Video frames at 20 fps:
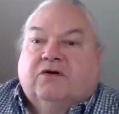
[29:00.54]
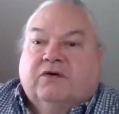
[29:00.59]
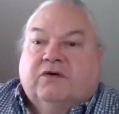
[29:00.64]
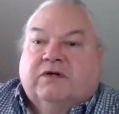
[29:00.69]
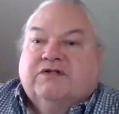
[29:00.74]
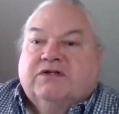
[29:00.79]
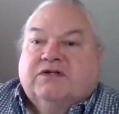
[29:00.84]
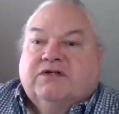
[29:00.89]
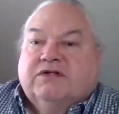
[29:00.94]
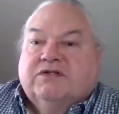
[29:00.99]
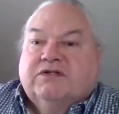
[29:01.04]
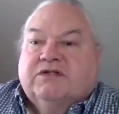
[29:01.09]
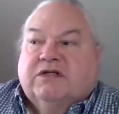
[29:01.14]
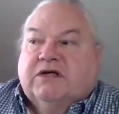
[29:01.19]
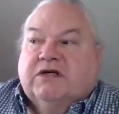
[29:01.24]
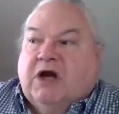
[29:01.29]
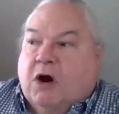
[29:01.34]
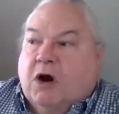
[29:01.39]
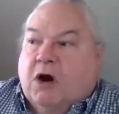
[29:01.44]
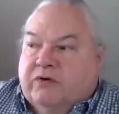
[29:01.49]
which is
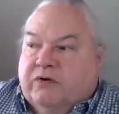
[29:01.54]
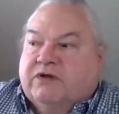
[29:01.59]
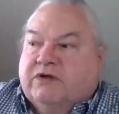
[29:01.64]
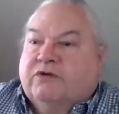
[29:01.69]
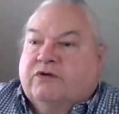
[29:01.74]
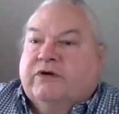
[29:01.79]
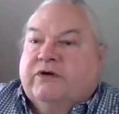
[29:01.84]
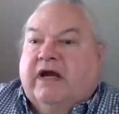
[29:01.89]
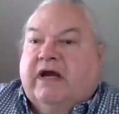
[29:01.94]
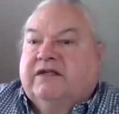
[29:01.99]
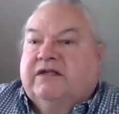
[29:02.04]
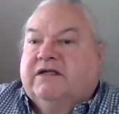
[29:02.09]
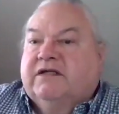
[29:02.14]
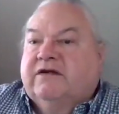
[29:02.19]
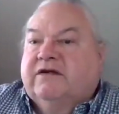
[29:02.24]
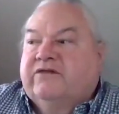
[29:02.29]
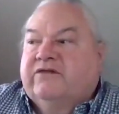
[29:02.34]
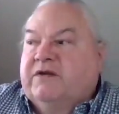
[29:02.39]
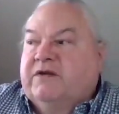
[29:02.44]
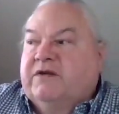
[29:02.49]
to go with
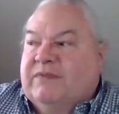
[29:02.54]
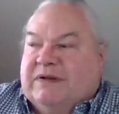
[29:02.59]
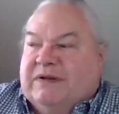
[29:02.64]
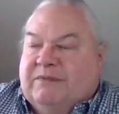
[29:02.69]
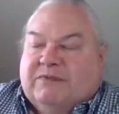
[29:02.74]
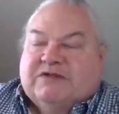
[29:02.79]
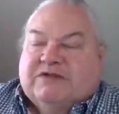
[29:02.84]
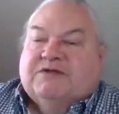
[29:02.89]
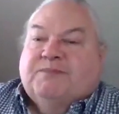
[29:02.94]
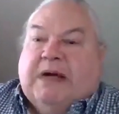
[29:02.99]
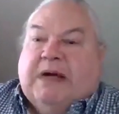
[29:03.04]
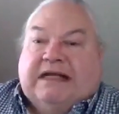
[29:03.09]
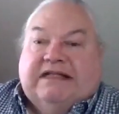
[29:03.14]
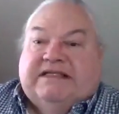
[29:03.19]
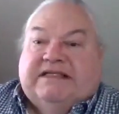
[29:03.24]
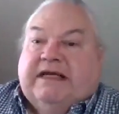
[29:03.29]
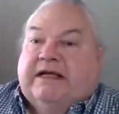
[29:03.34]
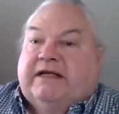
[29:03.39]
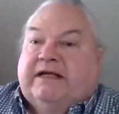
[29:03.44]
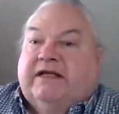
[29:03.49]
creativity, be
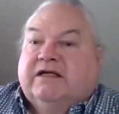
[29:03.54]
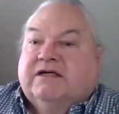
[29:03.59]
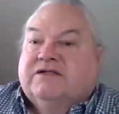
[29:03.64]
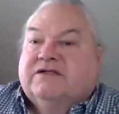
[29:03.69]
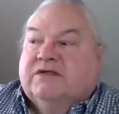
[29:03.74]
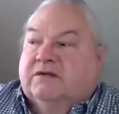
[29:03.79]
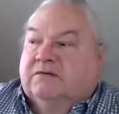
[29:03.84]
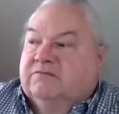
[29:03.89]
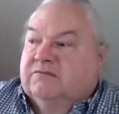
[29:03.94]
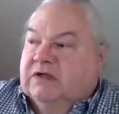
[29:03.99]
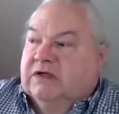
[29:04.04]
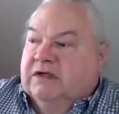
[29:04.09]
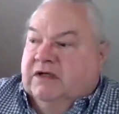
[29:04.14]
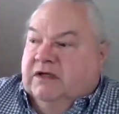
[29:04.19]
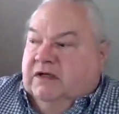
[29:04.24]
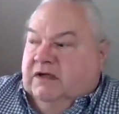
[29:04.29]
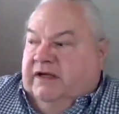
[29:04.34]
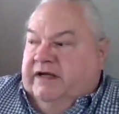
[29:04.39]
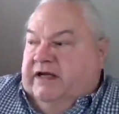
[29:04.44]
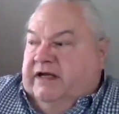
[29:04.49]
spontaneous. And,
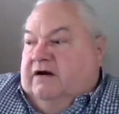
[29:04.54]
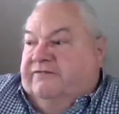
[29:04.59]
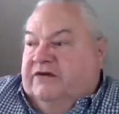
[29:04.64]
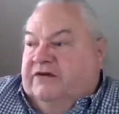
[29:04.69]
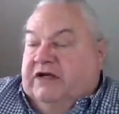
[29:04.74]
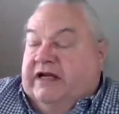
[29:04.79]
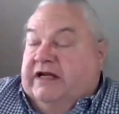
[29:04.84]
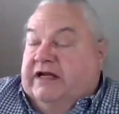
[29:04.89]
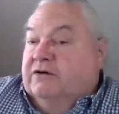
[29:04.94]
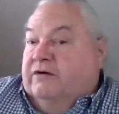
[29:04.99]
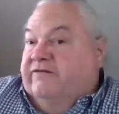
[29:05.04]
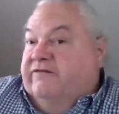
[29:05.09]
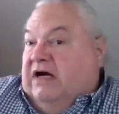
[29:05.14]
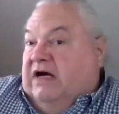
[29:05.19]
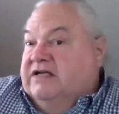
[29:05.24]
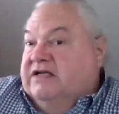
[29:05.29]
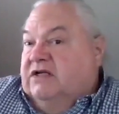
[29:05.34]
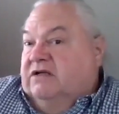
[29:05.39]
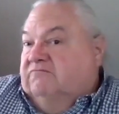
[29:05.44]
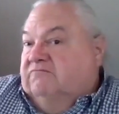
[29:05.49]
if you need to revise it,
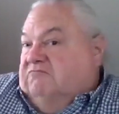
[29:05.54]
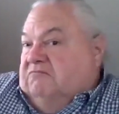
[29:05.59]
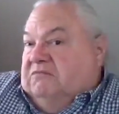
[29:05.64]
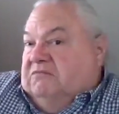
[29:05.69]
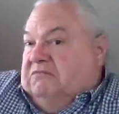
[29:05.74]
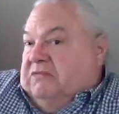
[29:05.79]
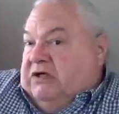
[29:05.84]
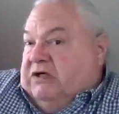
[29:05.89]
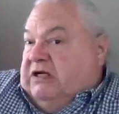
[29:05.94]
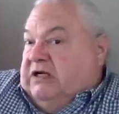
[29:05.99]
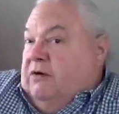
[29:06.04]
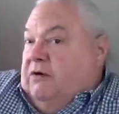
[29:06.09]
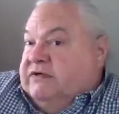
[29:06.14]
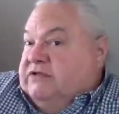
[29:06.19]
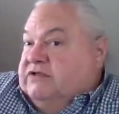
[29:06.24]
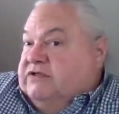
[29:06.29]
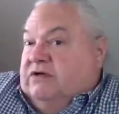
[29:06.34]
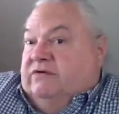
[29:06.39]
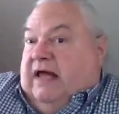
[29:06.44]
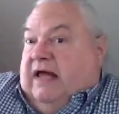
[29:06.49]
you can always do
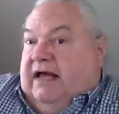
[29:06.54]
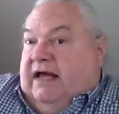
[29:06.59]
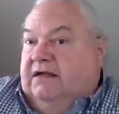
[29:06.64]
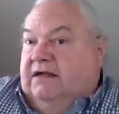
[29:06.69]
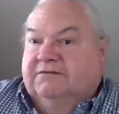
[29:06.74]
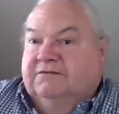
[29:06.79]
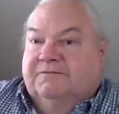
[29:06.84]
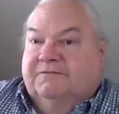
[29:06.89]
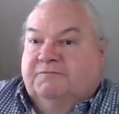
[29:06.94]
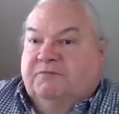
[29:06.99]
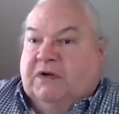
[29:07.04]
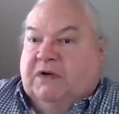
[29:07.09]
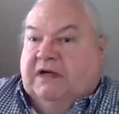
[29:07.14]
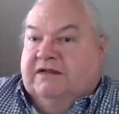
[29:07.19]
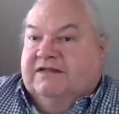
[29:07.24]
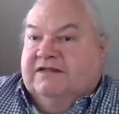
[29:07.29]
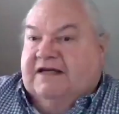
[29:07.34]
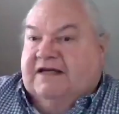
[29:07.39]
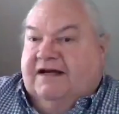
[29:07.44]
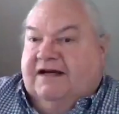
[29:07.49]
that, but
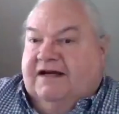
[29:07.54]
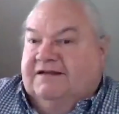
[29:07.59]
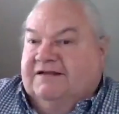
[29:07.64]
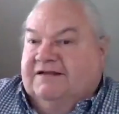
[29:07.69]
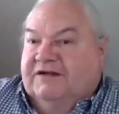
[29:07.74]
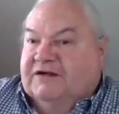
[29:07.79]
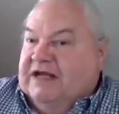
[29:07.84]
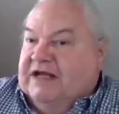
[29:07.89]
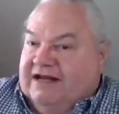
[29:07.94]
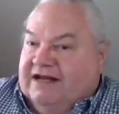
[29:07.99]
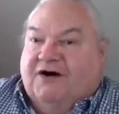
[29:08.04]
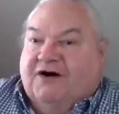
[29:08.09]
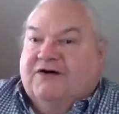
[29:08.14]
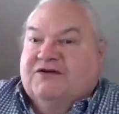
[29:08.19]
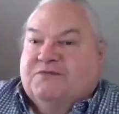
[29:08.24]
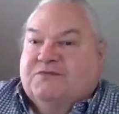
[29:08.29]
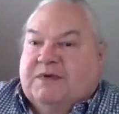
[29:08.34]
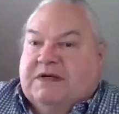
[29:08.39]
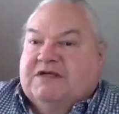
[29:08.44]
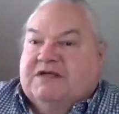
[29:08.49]
you can't always
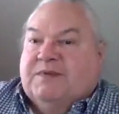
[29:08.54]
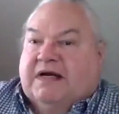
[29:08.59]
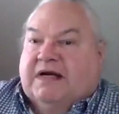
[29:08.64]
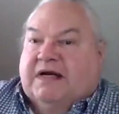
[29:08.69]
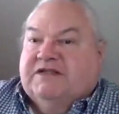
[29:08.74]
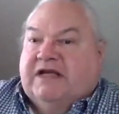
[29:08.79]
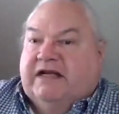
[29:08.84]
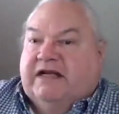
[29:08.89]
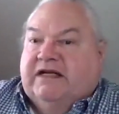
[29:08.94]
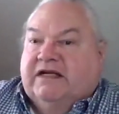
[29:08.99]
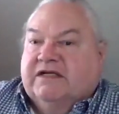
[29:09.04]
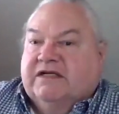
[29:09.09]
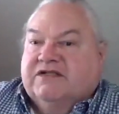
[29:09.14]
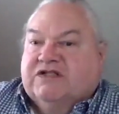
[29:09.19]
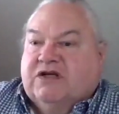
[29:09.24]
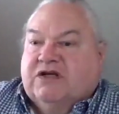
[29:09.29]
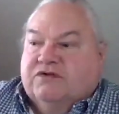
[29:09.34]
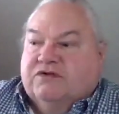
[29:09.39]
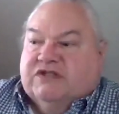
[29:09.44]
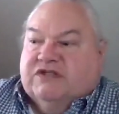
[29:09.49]
be spontaneous.
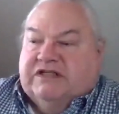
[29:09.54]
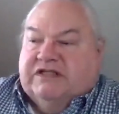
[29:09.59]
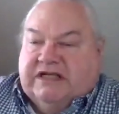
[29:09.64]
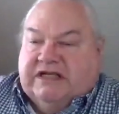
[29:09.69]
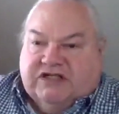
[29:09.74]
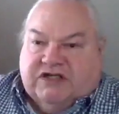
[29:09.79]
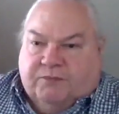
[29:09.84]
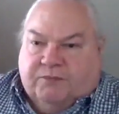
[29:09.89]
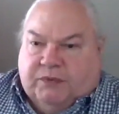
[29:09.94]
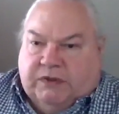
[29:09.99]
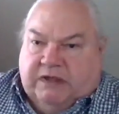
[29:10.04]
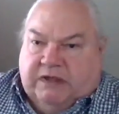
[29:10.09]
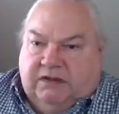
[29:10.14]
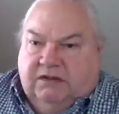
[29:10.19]
So it's a discipline.